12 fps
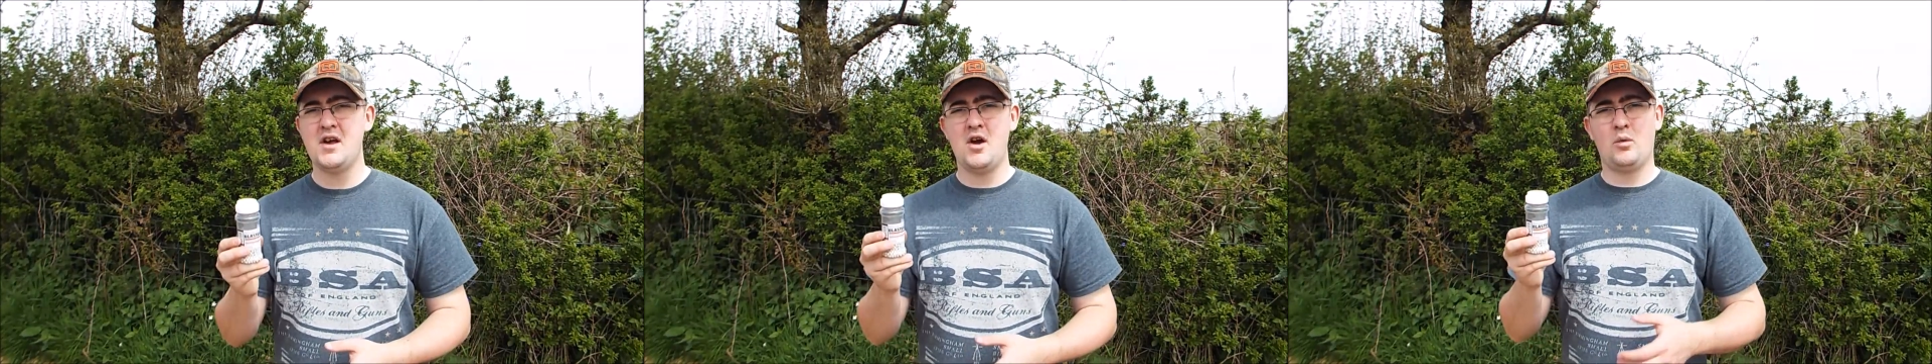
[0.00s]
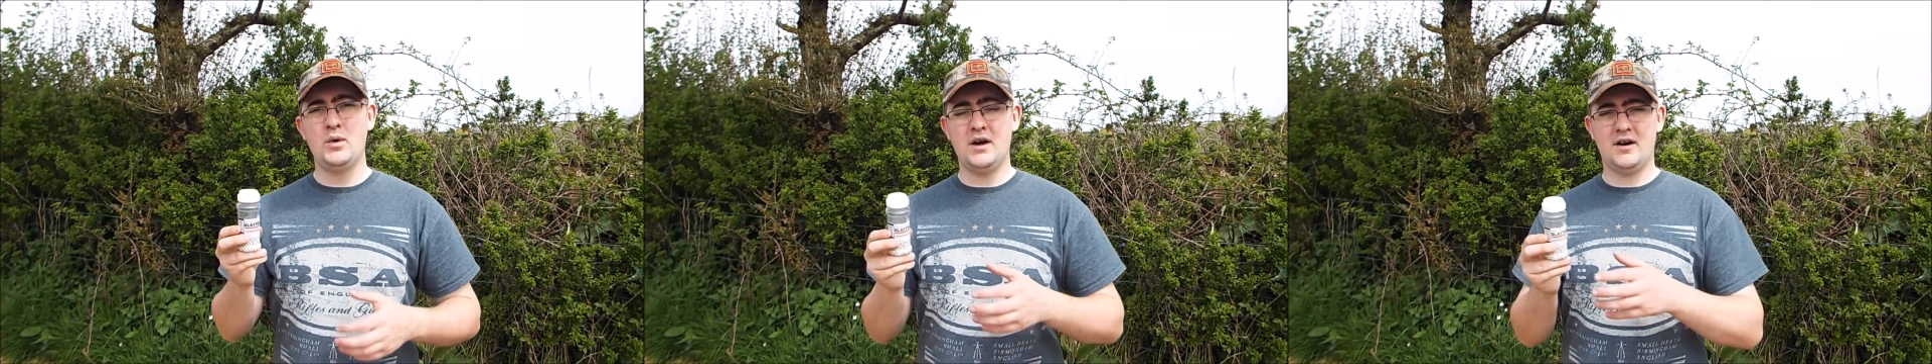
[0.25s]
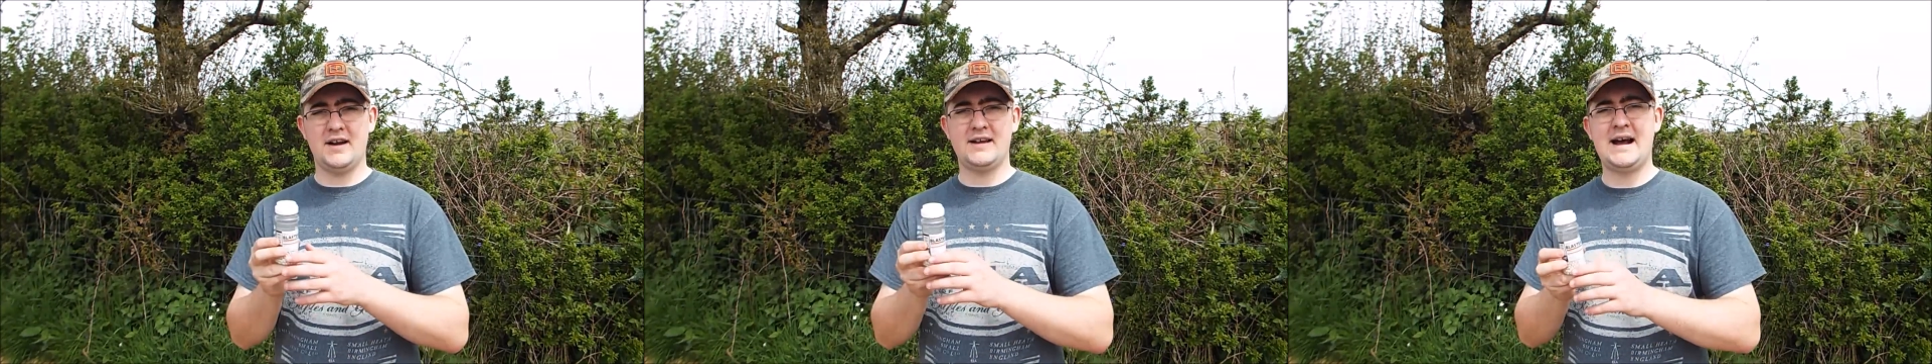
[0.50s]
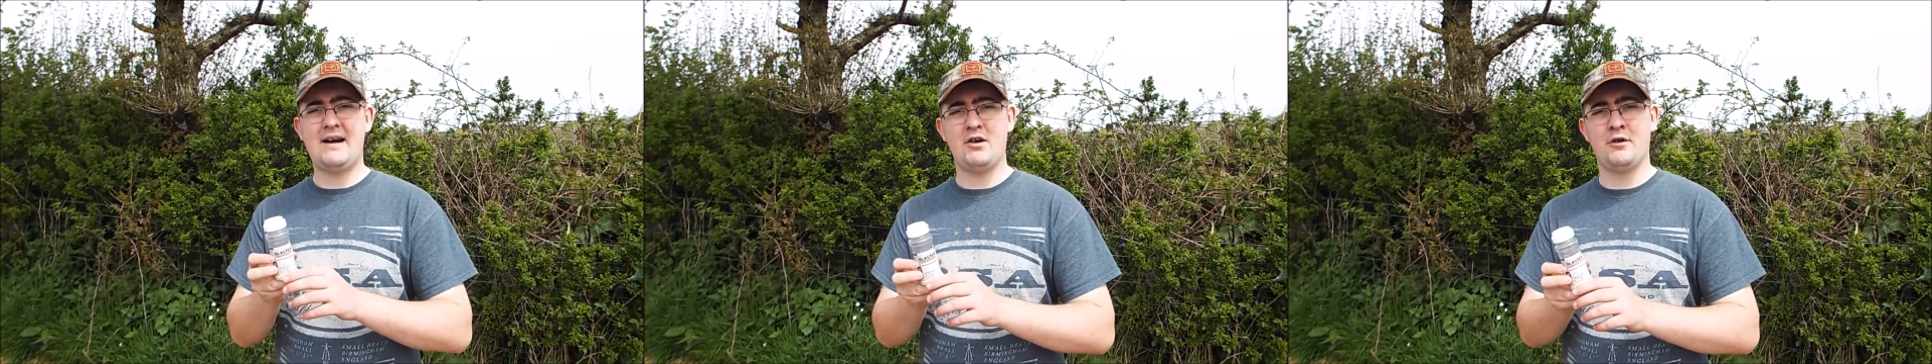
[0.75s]
We are going to
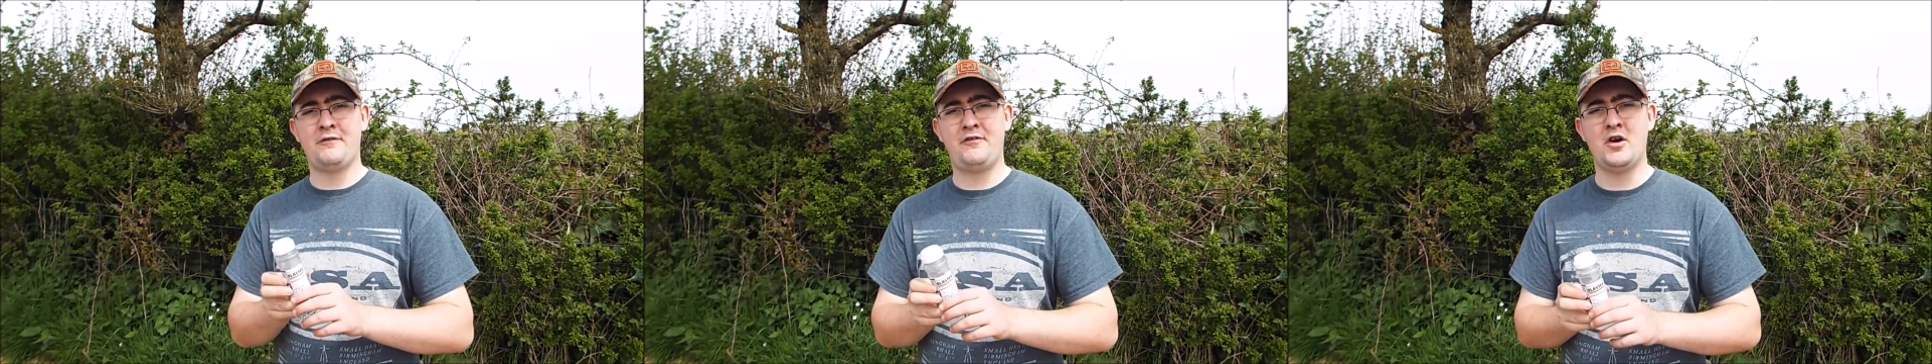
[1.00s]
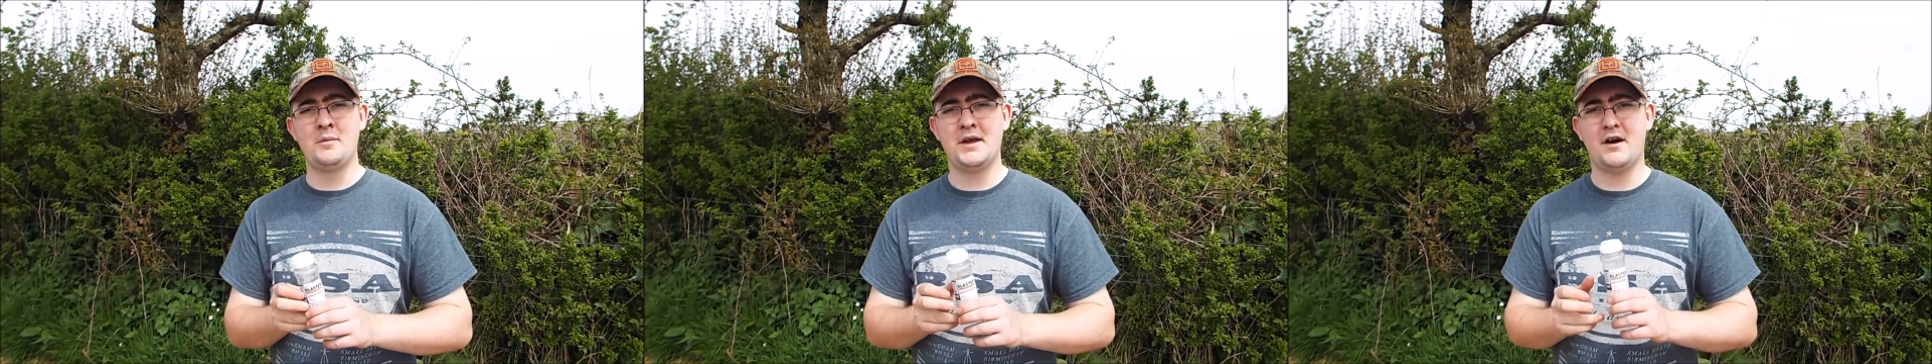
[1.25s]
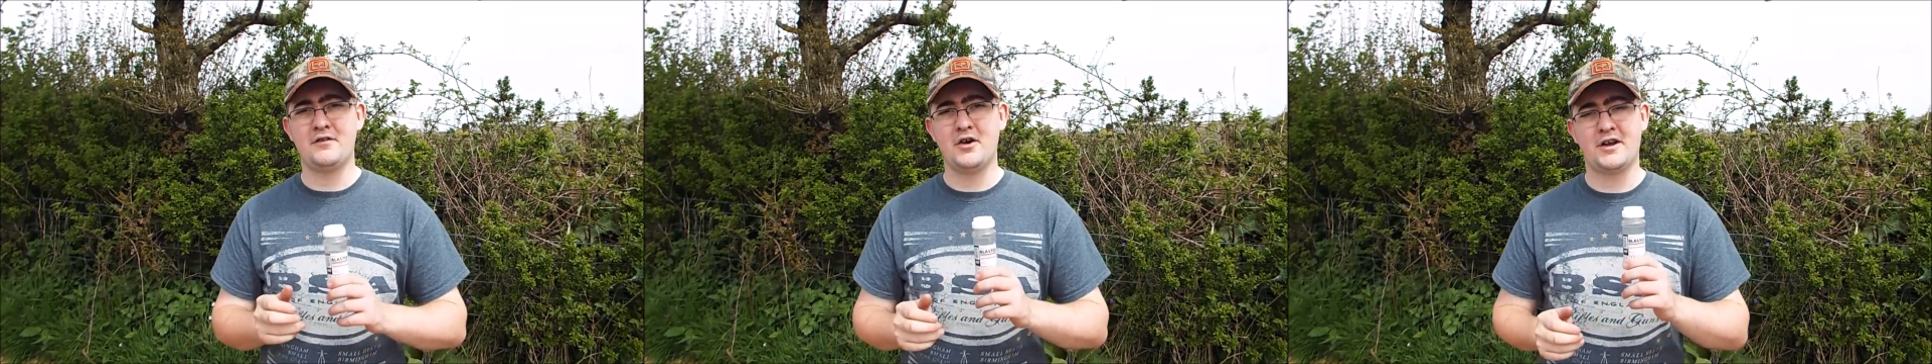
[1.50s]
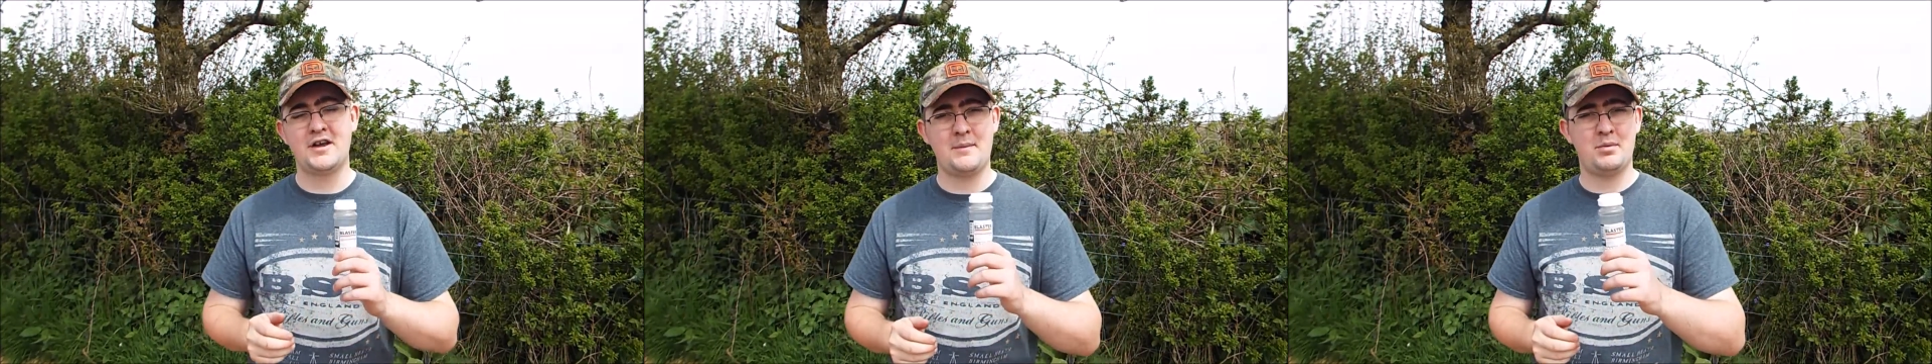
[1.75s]
carry on filming. I've got
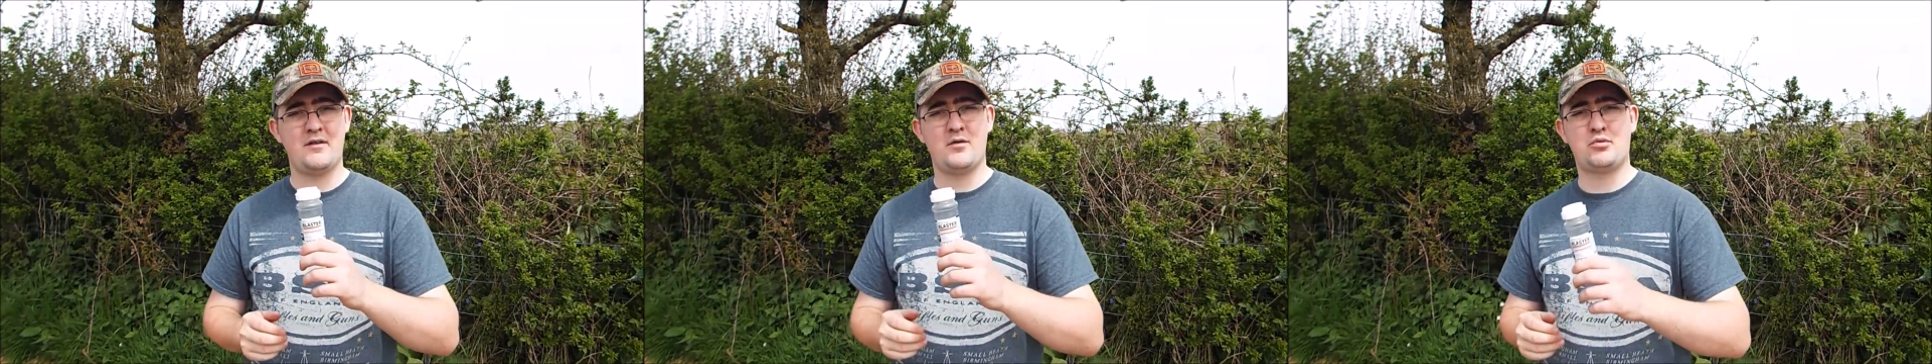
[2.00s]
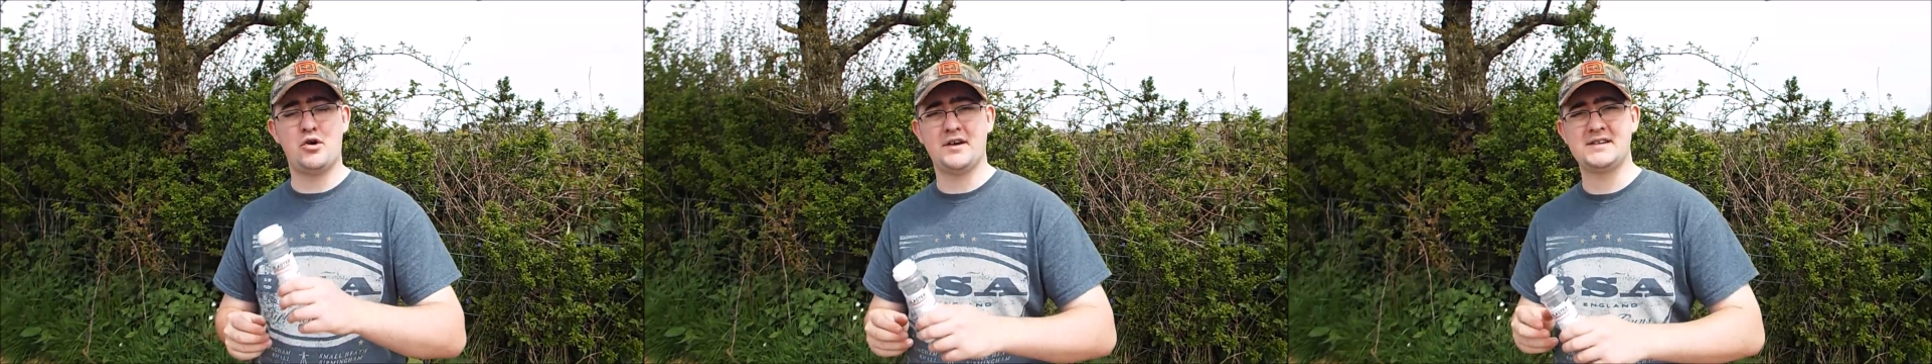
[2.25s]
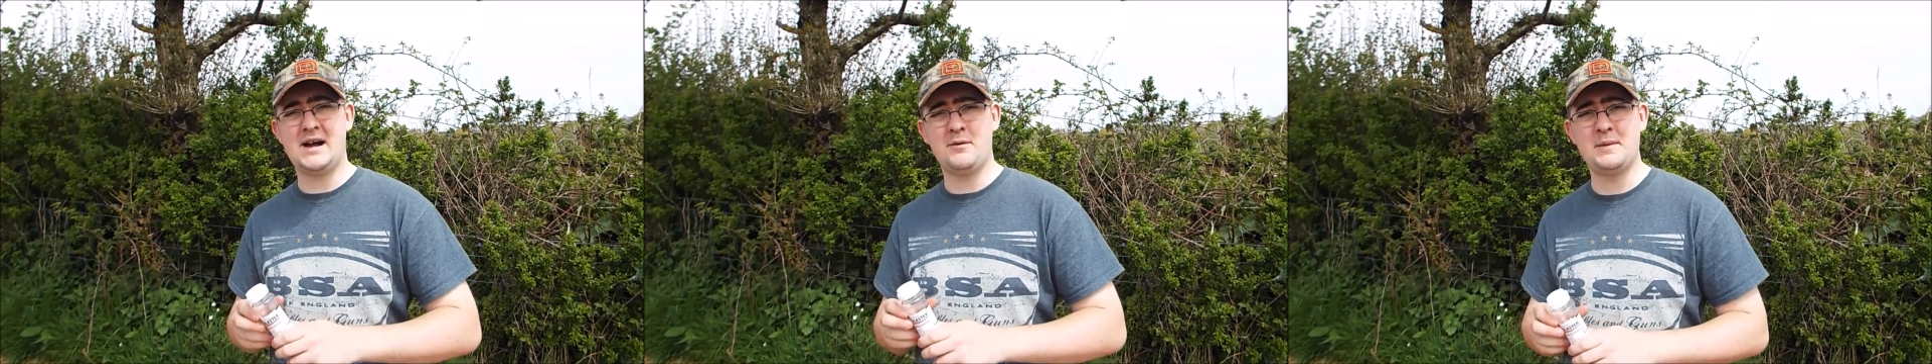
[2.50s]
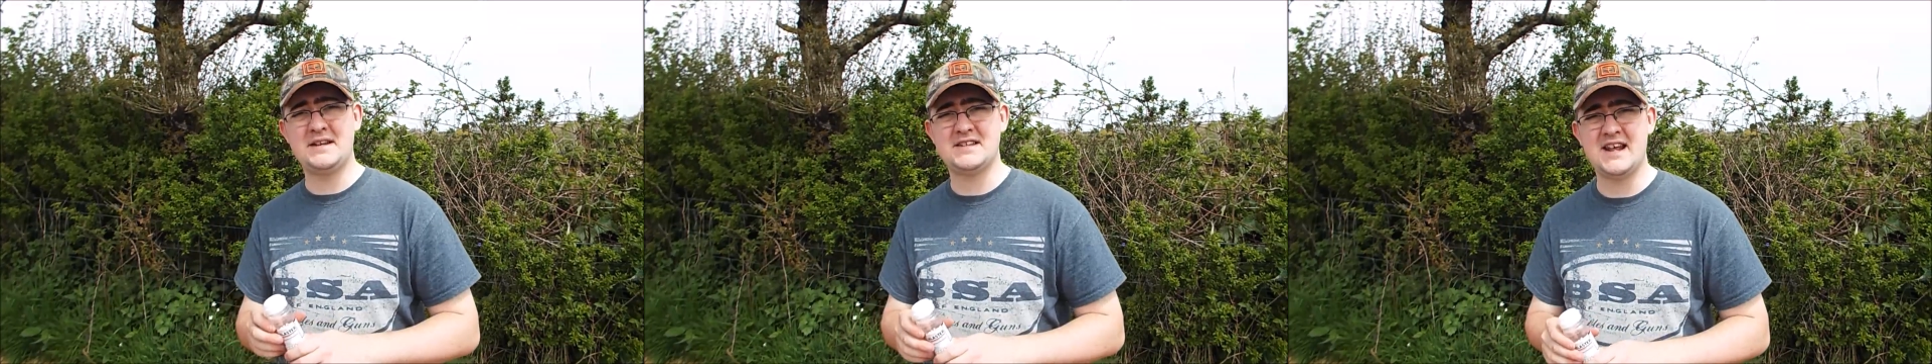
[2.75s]
a couple other products out
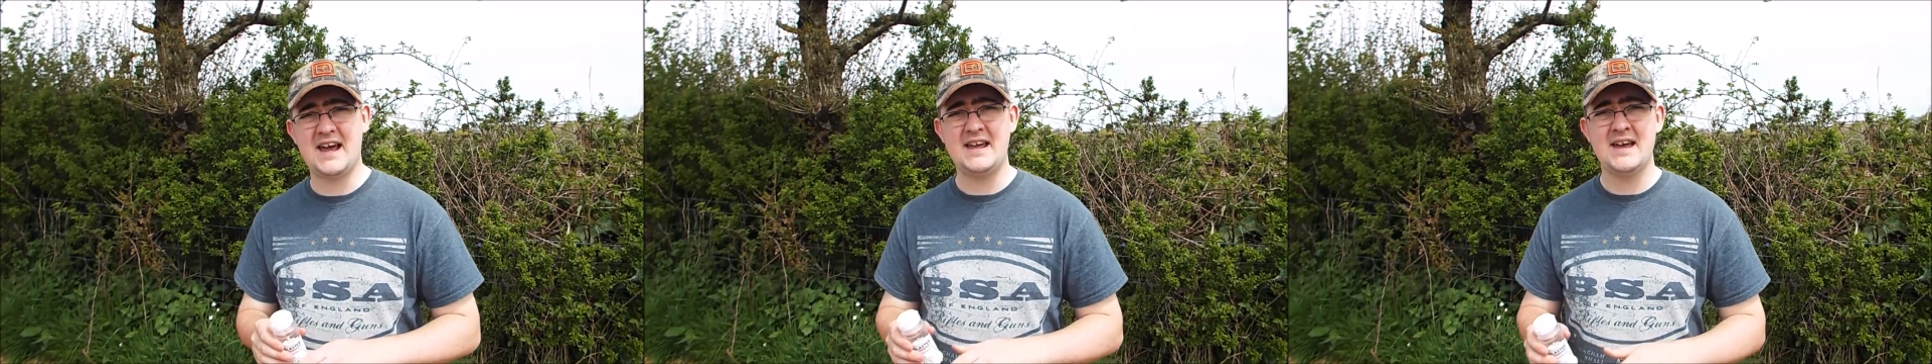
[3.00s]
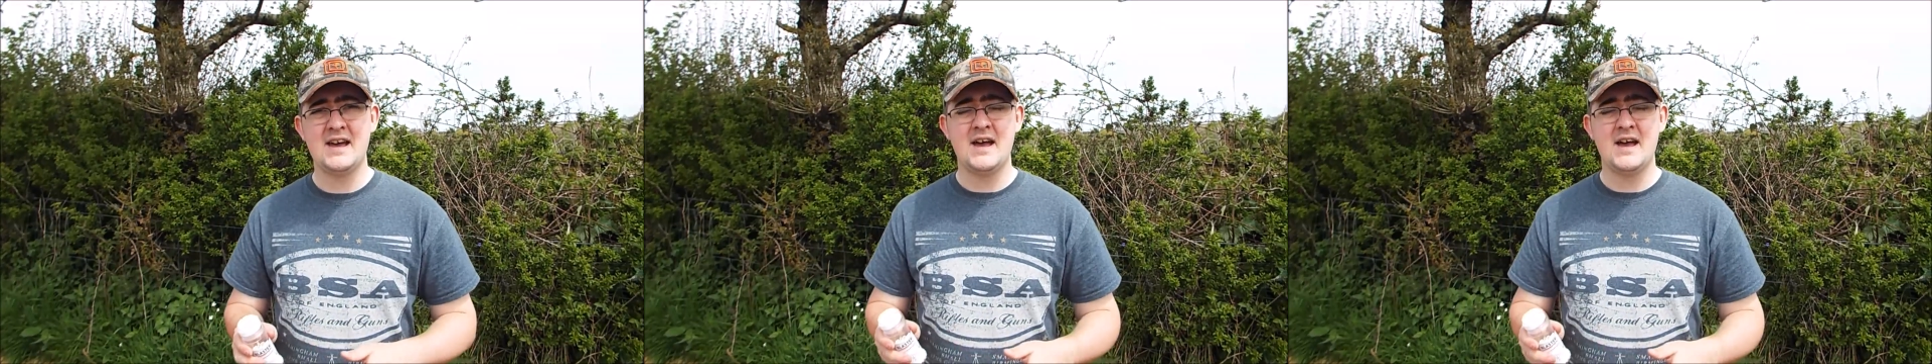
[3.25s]
with me today.